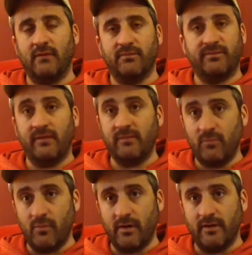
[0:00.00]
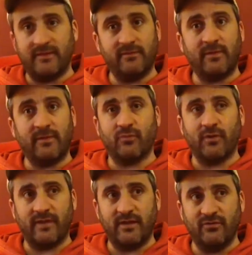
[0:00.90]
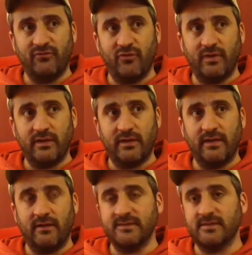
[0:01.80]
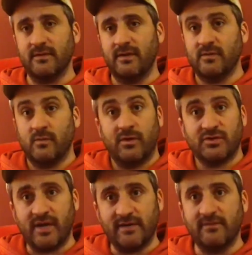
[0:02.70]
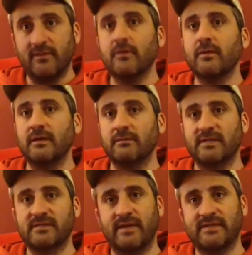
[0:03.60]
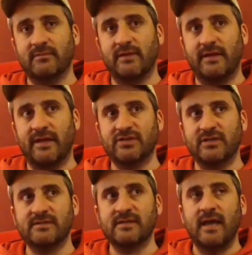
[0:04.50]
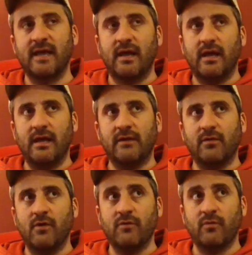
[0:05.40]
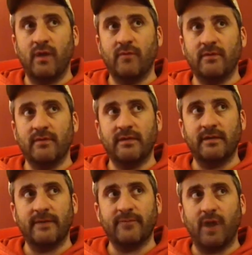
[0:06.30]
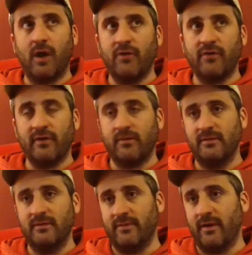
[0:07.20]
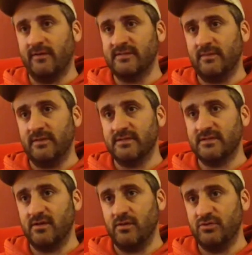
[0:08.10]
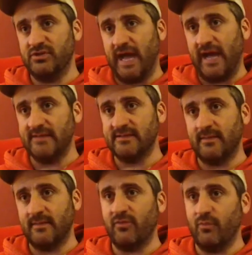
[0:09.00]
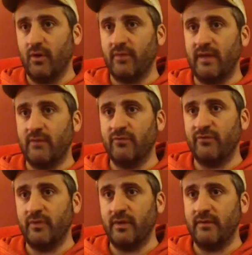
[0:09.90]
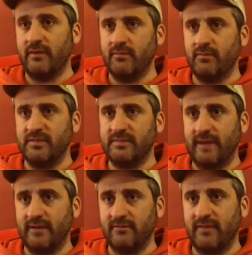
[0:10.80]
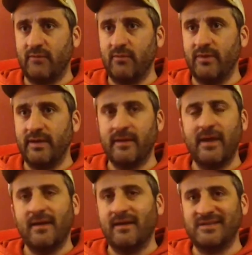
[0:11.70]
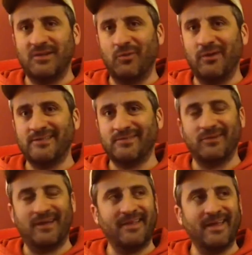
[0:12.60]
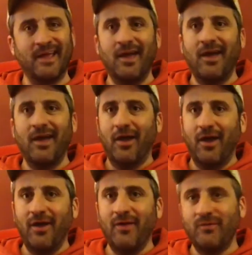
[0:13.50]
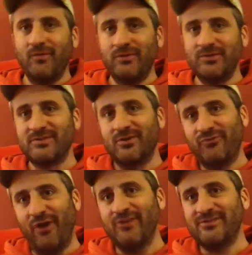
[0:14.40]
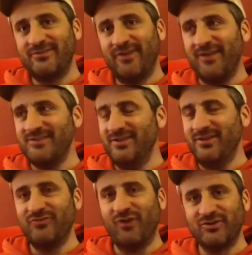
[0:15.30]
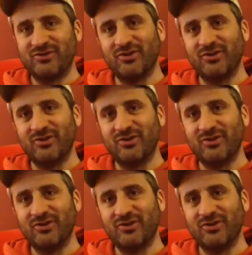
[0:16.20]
Tell me more and tell me about the work that you're doing. And also, here's what we're trying to do. And let's make some connections. And overwhelmingly, like all of our community partners have been so jazzed about the work that we're doing and the perspective that we're bringing. Because, we're not like, hey, we just dads need attention.